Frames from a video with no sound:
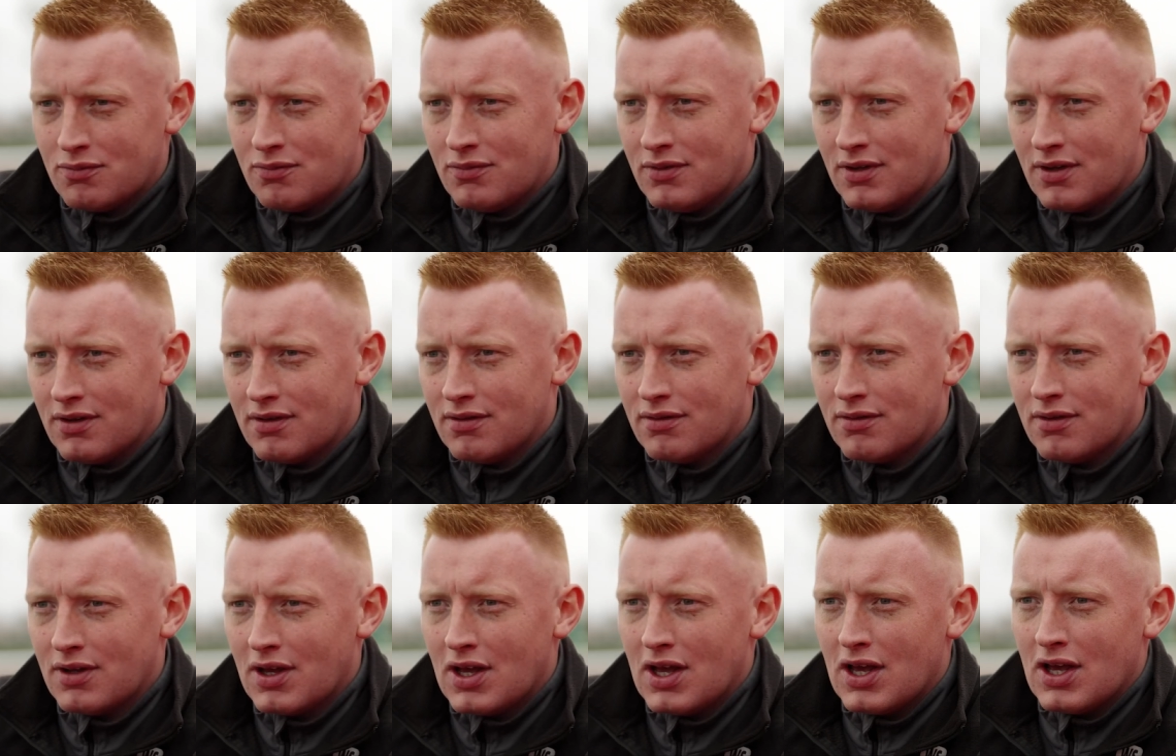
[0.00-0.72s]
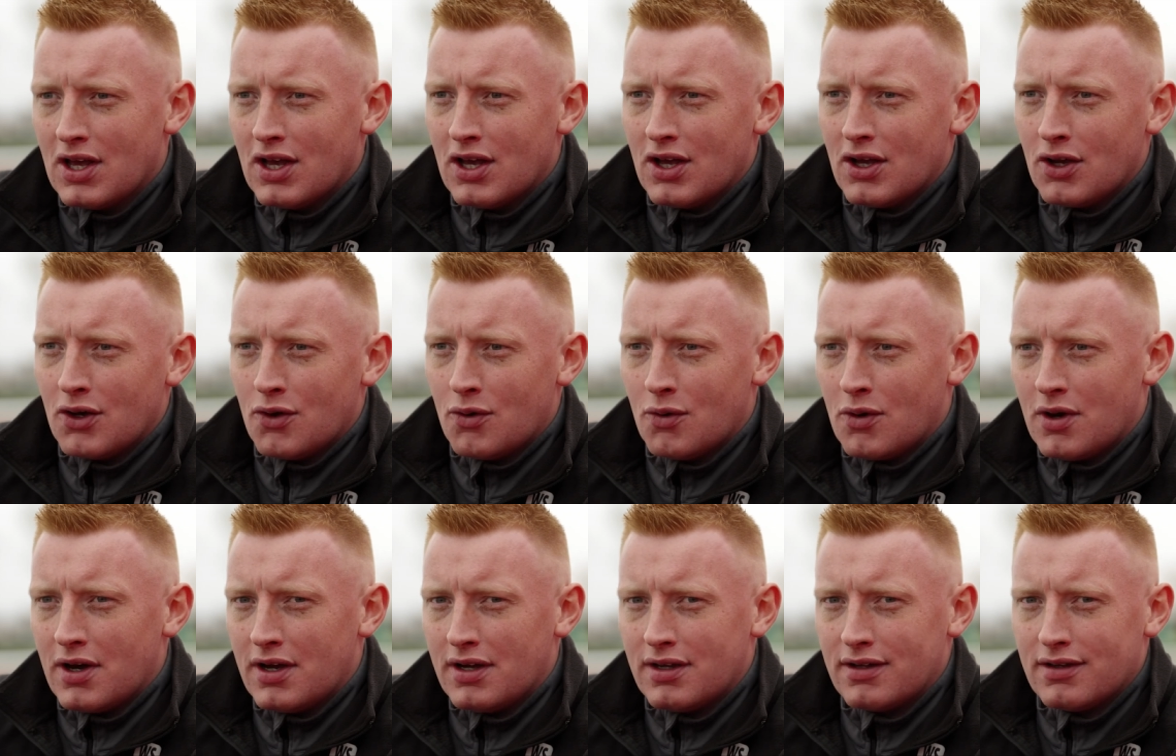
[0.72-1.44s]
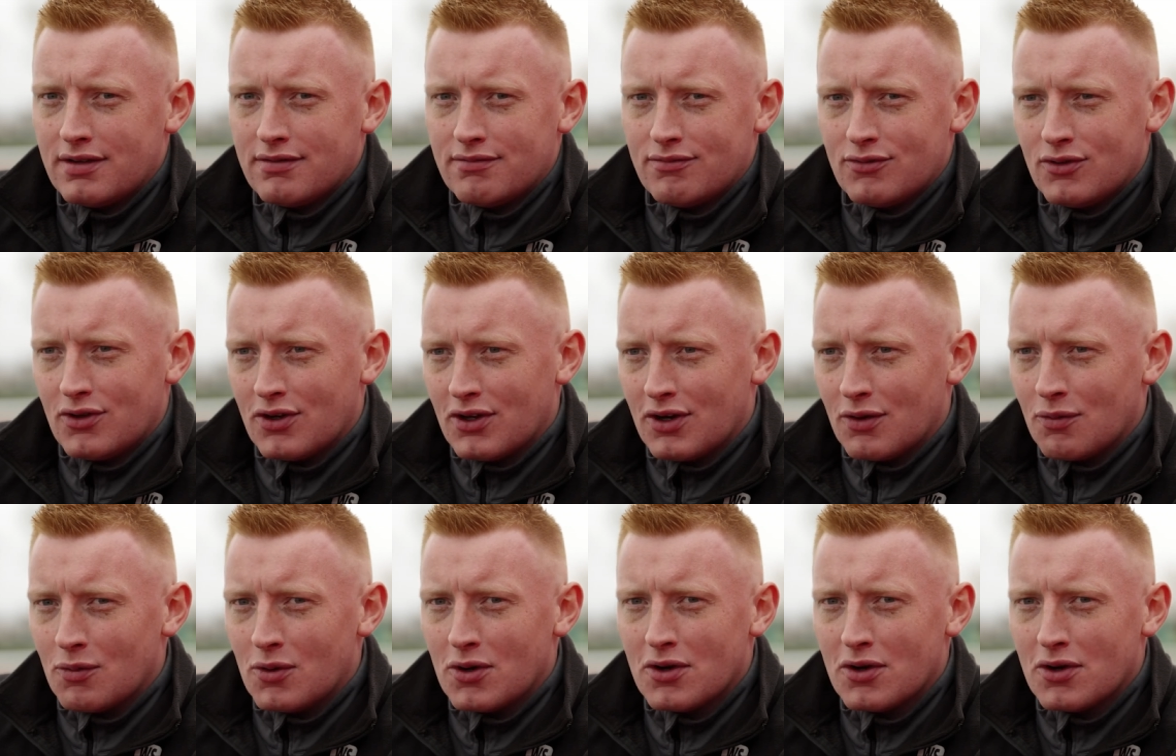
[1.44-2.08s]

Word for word: you know, quite going to